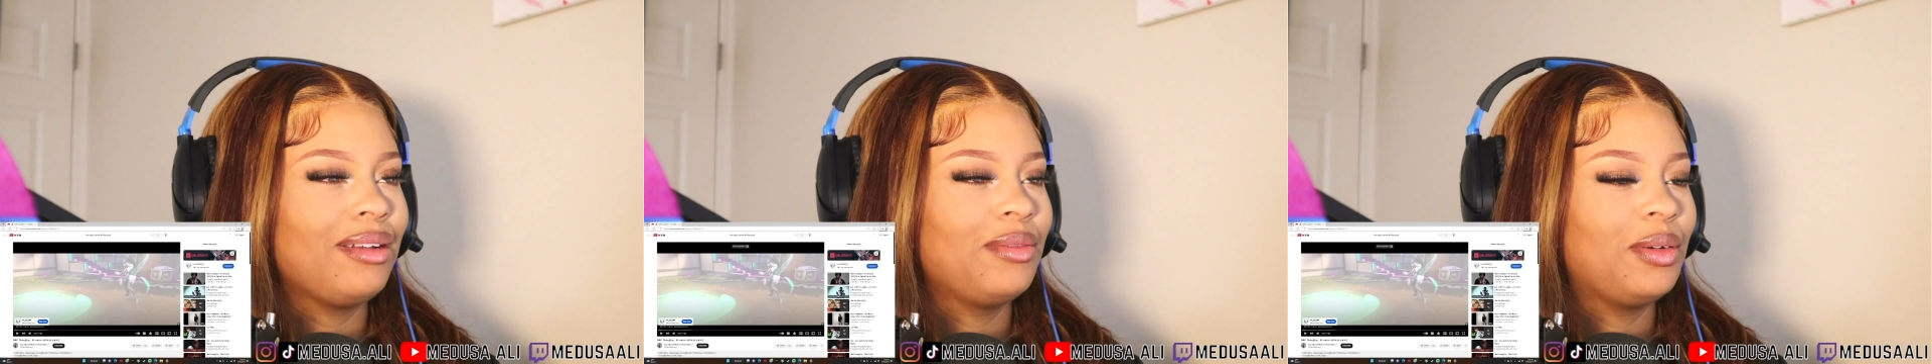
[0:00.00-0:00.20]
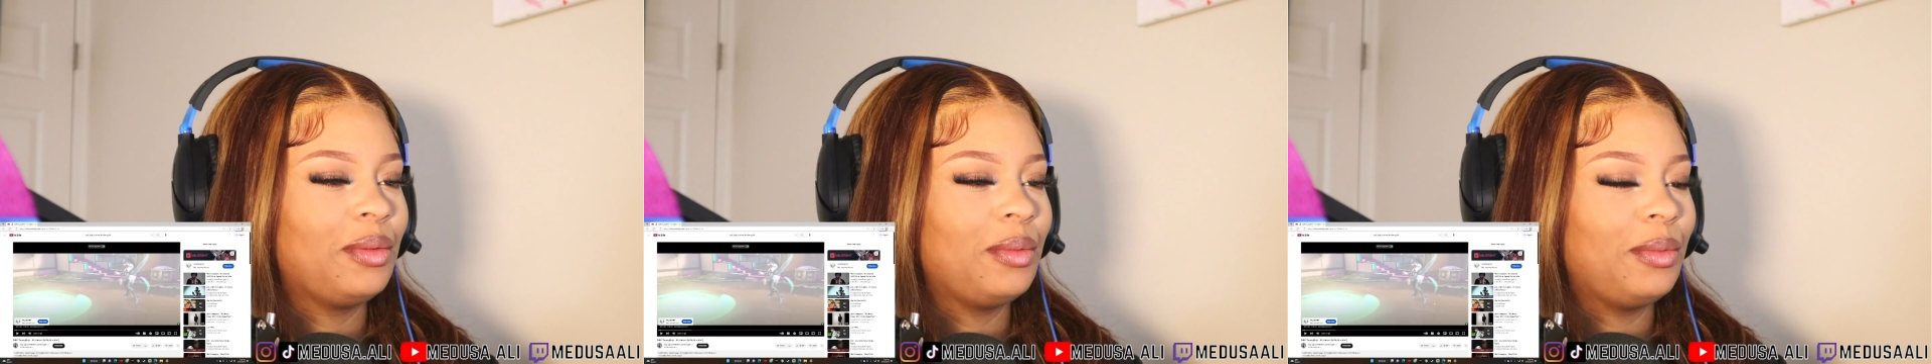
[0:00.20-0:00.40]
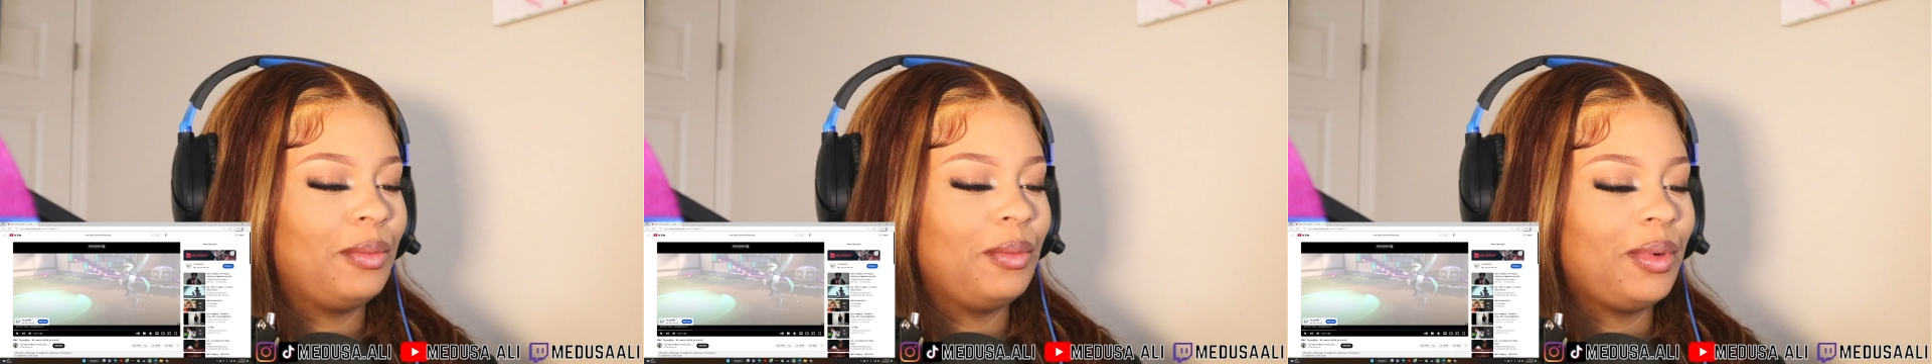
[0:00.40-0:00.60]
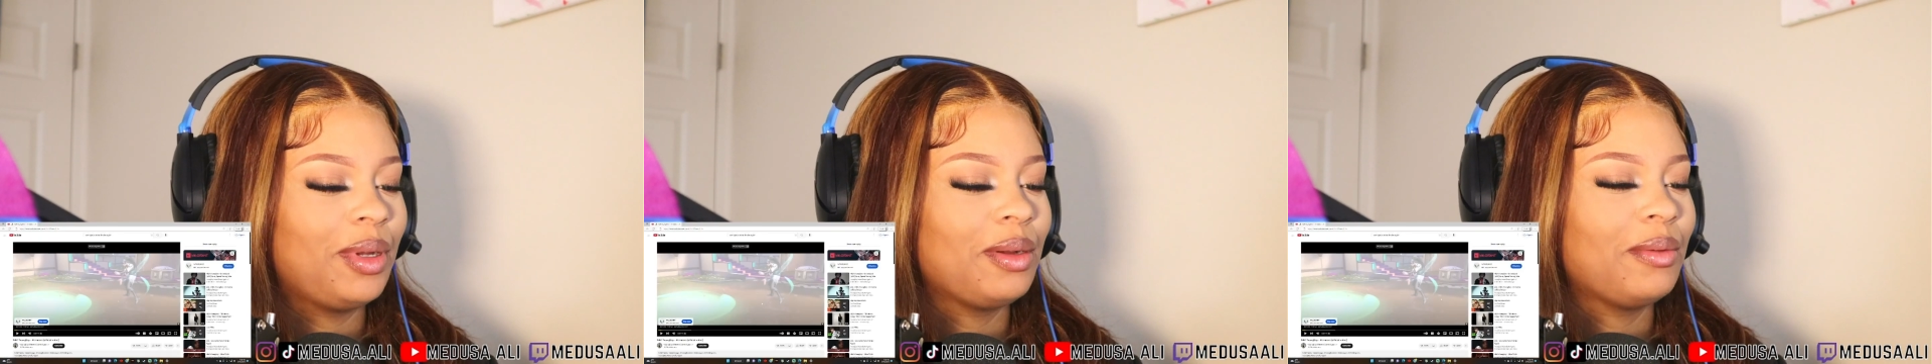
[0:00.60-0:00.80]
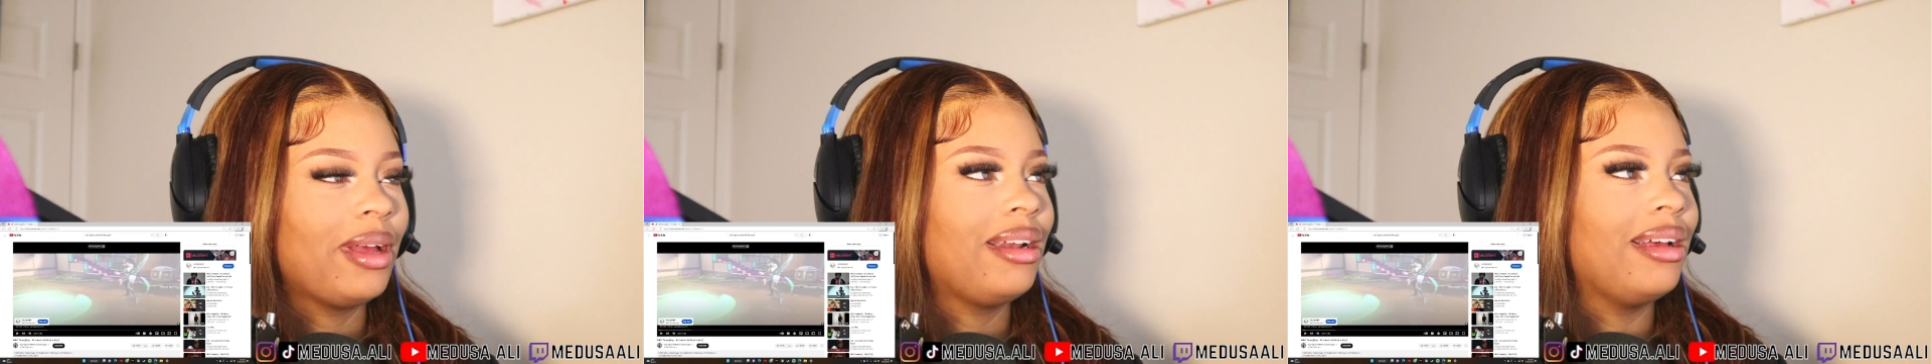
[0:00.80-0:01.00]
weird
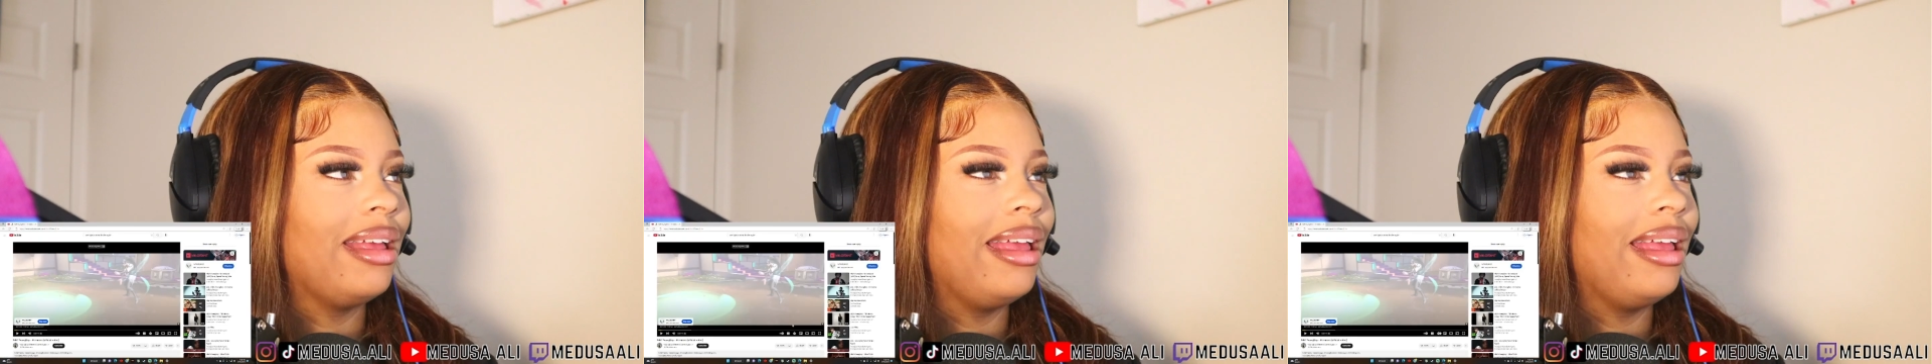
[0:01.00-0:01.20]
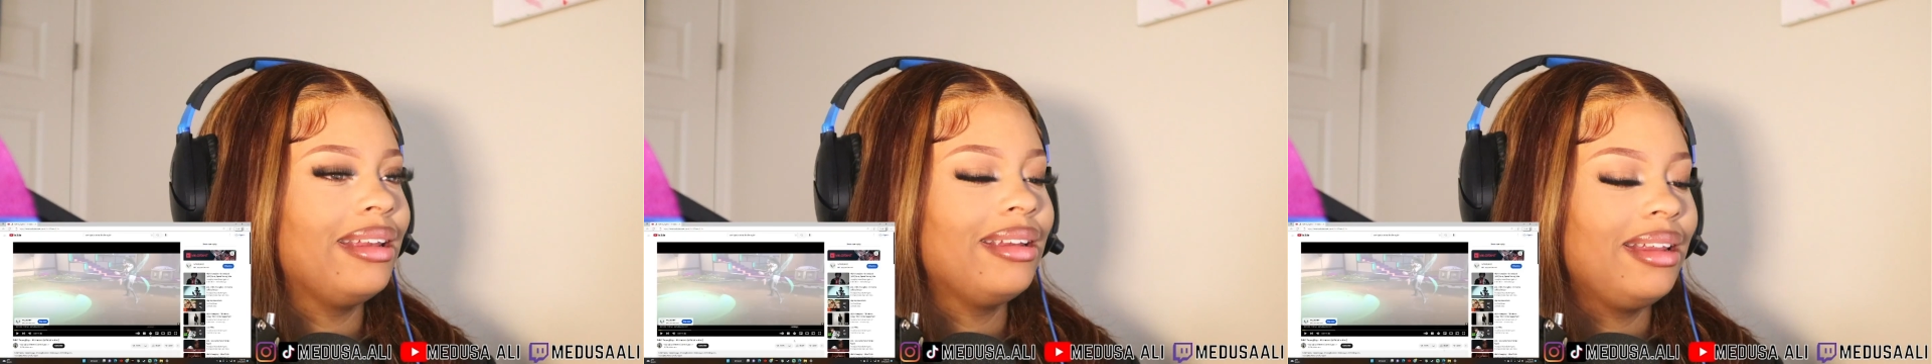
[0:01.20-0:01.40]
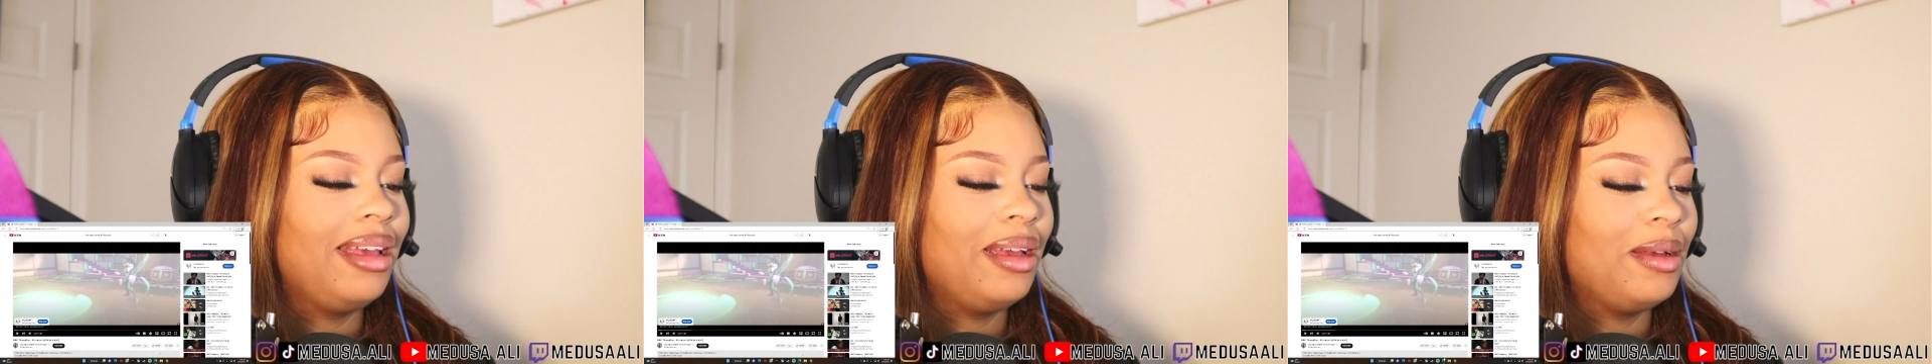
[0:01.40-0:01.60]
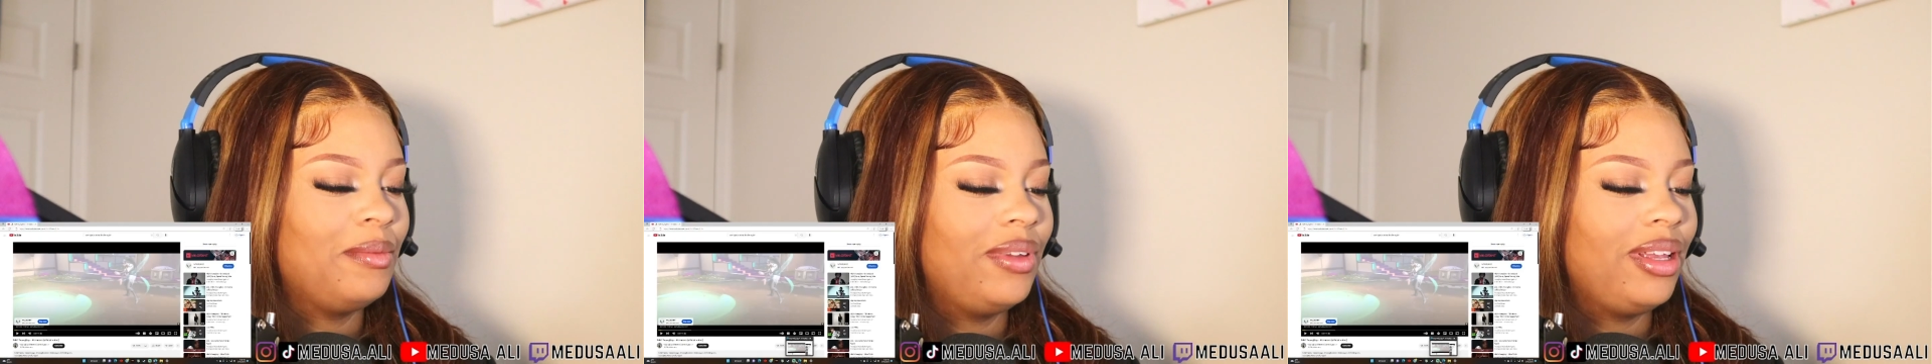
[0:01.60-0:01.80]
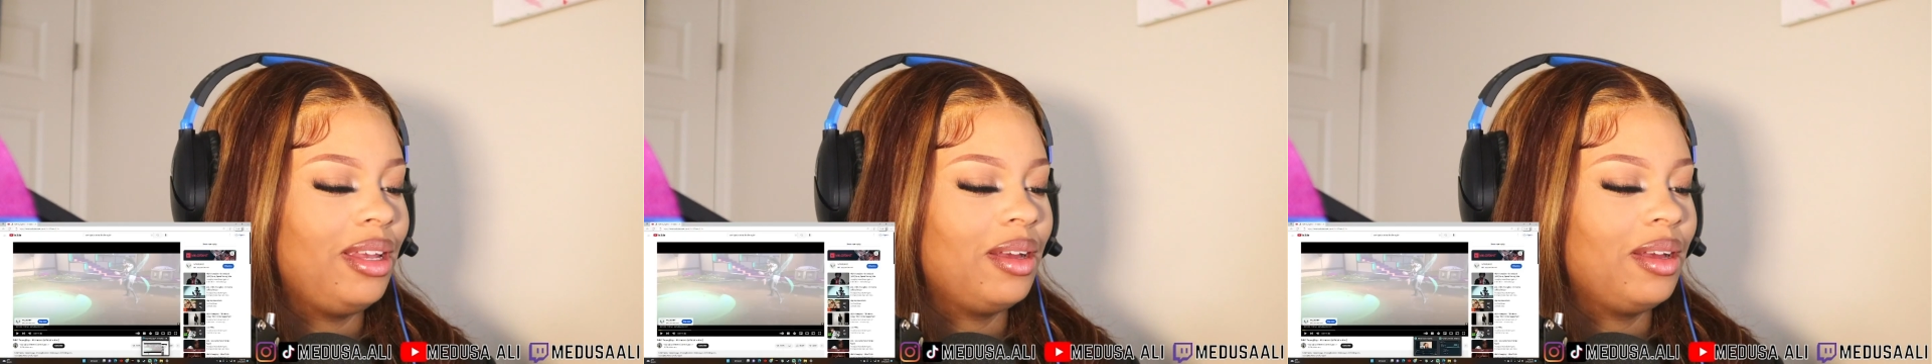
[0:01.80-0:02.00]
way to end the damn
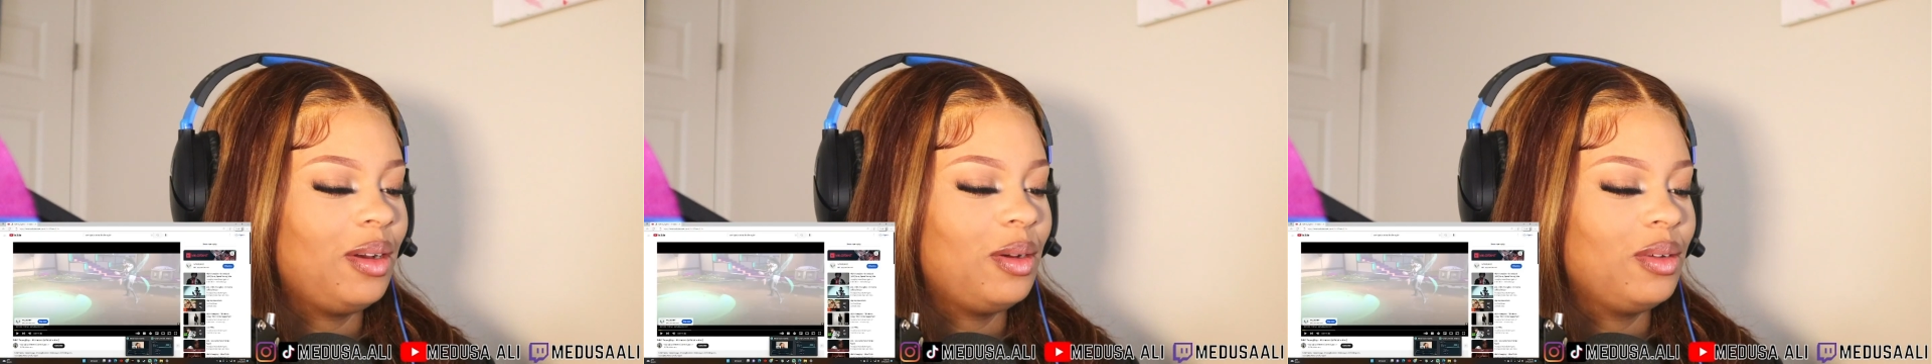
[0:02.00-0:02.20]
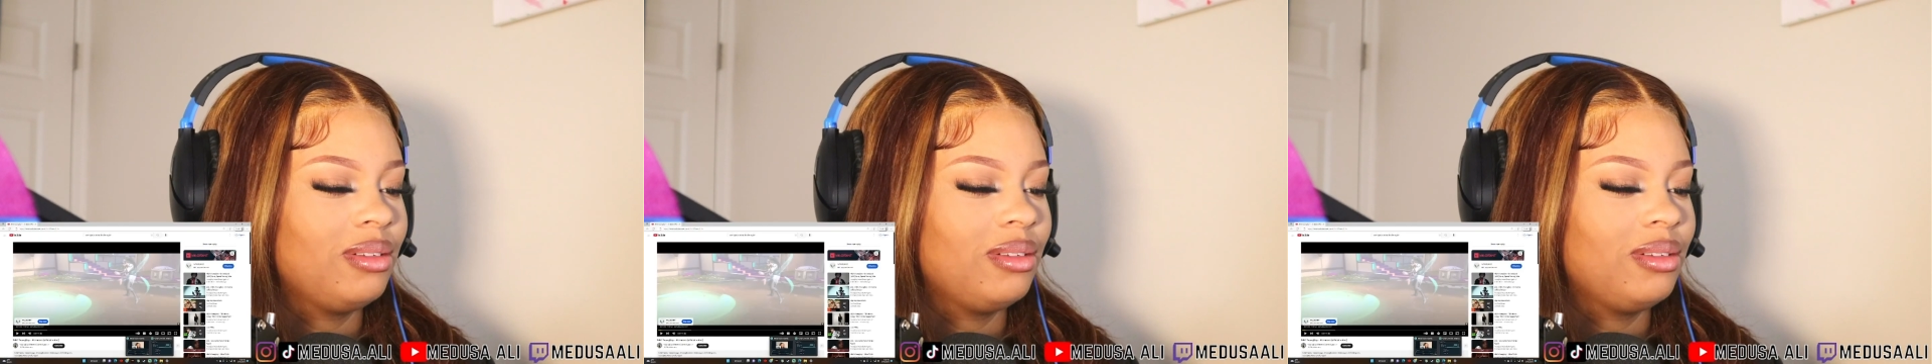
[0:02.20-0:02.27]
video.